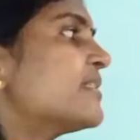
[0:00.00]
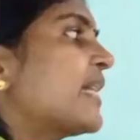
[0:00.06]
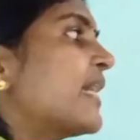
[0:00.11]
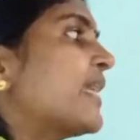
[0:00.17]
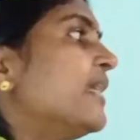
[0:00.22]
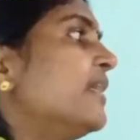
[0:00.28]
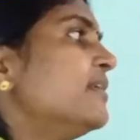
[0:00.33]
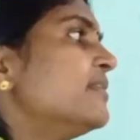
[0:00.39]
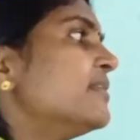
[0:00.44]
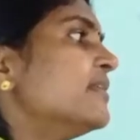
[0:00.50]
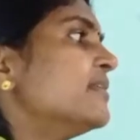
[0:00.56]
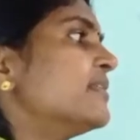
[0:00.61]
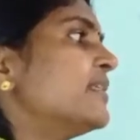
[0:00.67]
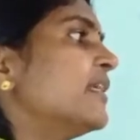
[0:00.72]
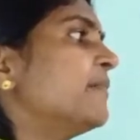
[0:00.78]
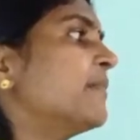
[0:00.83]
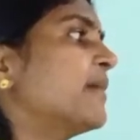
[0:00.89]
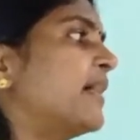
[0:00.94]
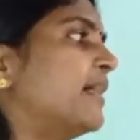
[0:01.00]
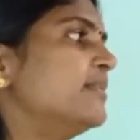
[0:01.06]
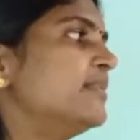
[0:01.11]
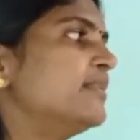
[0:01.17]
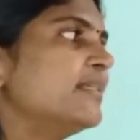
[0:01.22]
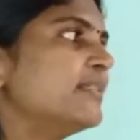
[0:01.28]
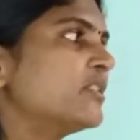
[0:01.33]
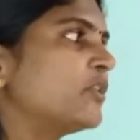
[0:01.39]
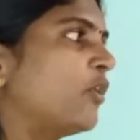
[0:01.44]
tracheal system
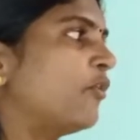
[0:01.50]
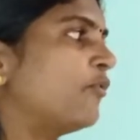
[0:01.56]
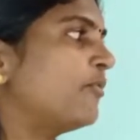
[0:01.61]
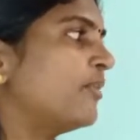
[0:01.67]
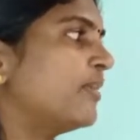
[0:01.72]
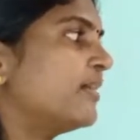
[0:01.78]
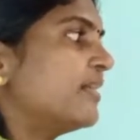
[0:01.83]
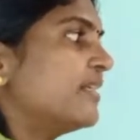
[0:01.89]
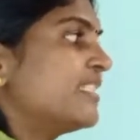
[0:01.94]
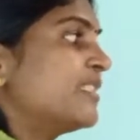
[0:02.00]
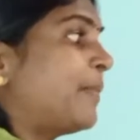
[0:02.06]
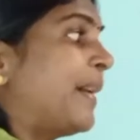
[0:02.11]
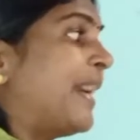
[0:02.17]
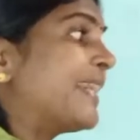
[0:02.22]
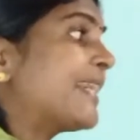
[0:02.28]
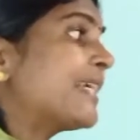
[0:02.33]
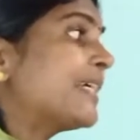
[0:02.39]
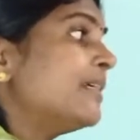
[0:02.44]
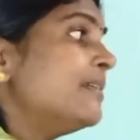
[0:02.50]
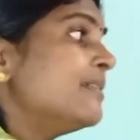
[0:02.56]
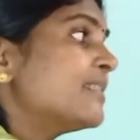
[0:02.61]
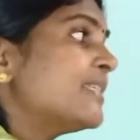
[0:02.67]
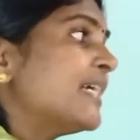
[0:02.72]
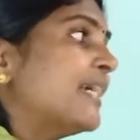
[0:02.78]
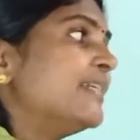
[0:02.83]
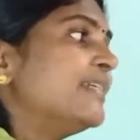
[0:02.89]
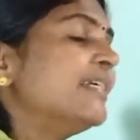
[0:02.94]
consists of
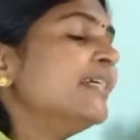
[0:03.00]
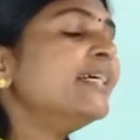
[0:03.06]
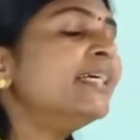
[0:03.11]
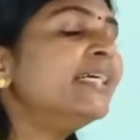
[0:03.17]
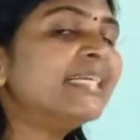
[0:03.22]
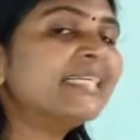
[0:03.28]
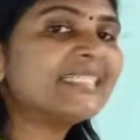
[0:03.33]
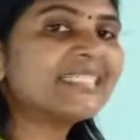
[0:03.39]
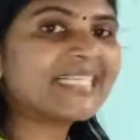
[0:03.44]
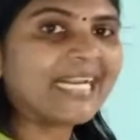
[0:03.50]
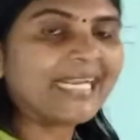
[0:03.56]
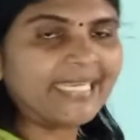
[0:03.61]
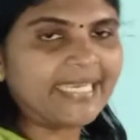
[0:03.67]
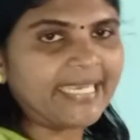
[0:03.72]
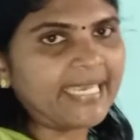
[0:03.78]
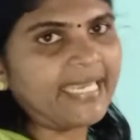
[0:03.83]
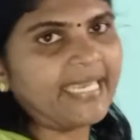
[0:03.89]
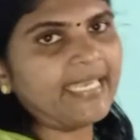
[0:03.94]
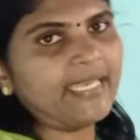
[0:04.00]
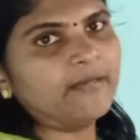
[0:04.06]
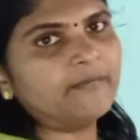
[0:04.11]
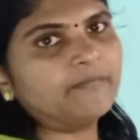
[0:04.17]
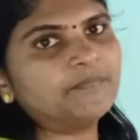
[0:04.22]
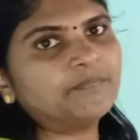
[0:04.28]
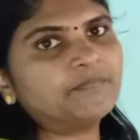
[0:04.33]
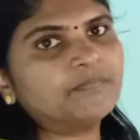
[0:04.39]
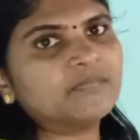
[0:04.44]
spiracles and tracheae.
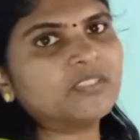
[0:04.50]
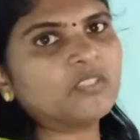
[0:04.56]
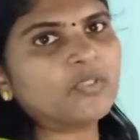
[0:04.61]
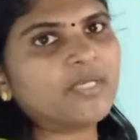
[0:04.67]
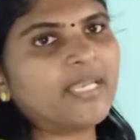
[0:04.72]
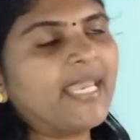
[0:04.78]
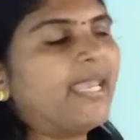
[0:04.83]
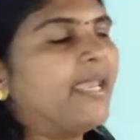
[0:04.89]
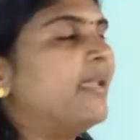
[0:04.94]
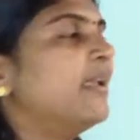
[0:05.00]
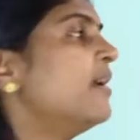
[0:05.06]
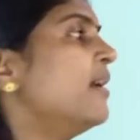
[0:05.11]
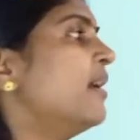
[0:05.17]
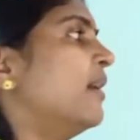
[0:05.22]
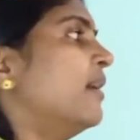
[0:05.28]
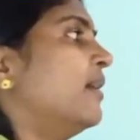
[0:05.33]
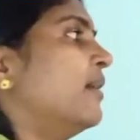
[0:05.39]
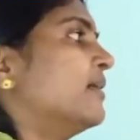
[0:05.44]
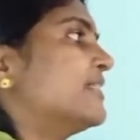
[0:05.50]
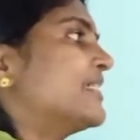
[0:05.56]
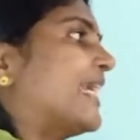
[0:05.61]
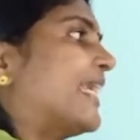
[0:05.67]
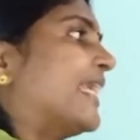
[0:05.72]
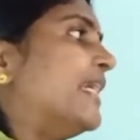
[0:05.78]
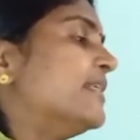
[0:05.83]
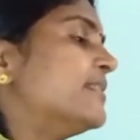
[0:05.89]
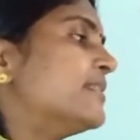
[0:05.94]
Okay,
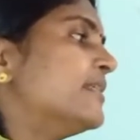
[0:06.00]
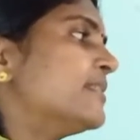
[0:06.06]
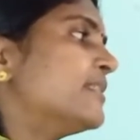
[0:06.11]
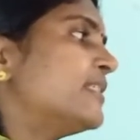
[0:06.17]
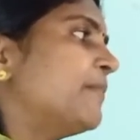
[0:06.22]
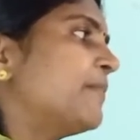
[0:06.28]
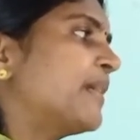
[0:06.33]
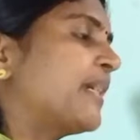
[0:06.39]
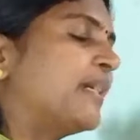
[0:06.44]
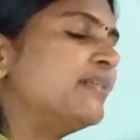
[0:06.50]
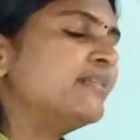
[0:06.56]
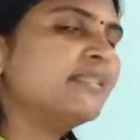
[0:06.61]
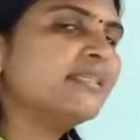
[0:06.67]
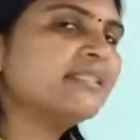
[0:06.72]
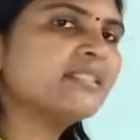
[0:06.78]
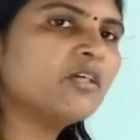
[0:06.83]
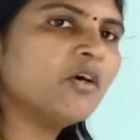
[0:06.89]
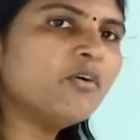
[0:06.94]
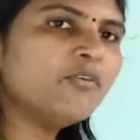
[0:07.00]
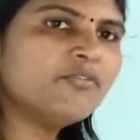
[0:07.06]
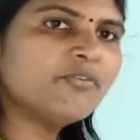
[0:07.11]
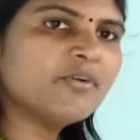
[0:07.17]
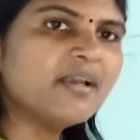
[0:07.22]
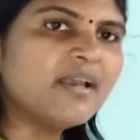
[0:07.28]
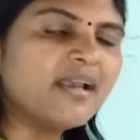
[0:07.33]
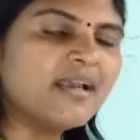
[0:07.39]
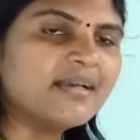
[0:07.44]
tracheal system consists of
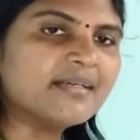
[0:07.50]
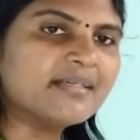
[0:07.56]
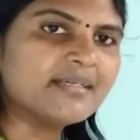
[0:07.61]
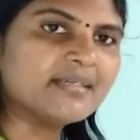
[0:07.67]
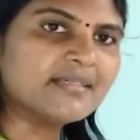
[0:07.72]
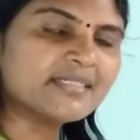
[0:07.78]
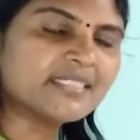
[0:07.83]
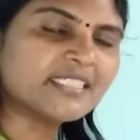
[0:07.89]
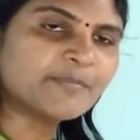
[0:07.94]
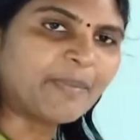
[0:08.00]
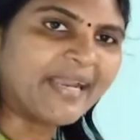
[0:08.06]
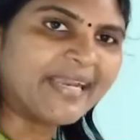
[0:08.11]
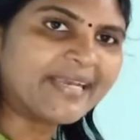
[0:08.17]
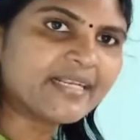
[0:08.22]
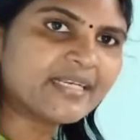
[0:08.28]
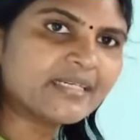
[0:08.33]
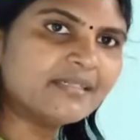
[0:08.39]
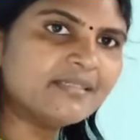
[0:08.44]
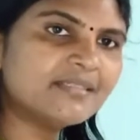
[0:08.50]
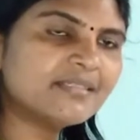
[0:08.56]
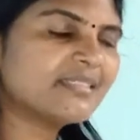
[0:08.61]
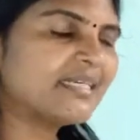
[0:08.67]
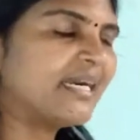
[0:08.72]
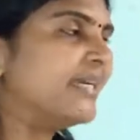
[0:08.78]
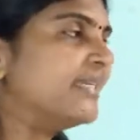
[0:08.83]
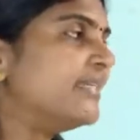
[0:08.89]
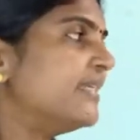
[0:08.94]
spiracles
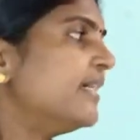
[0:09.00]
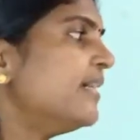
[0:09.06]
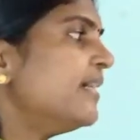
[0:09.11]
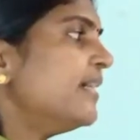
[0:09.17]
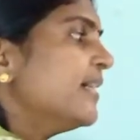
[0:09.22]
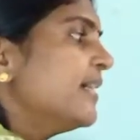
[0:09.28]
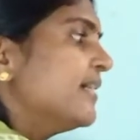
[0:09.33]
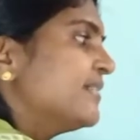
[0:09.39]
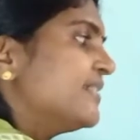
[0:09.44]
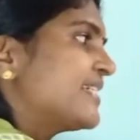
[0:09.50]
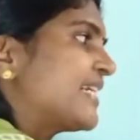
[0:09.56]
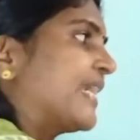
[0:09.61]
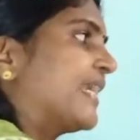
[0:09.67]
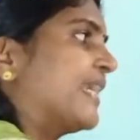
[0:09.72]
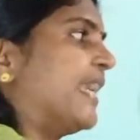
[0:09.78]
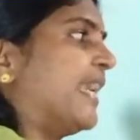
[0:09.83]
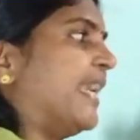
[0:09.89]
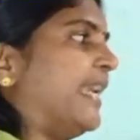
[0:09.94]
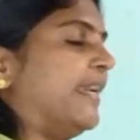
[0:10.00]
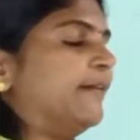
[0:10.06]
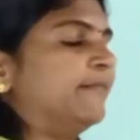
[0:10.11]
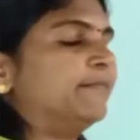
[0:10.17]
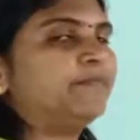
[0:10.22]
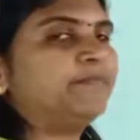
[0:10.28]
and tracheae.